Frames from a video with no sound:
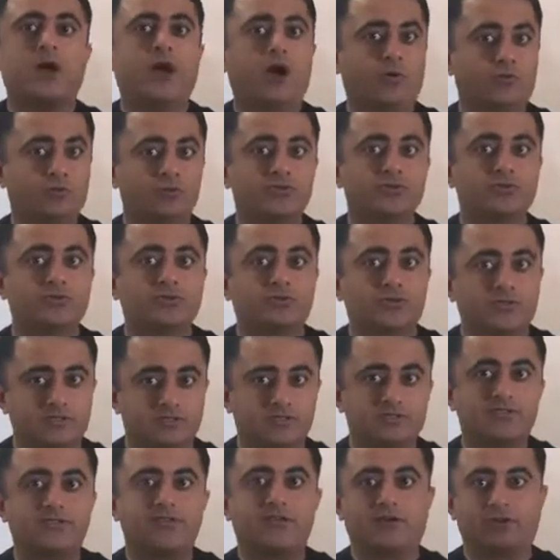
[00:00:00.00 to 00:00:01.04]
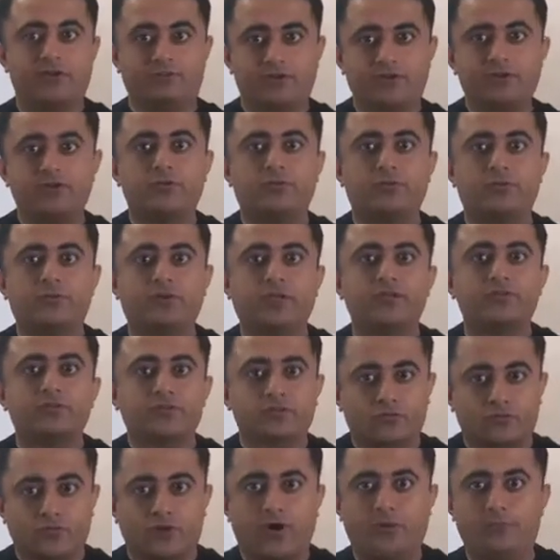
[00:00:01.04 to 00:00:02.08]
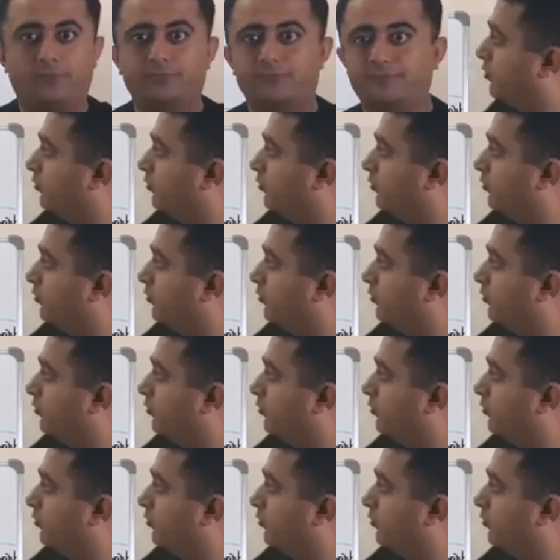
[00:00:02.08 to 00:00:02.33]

How would you do this uh, when you're applying Scrum?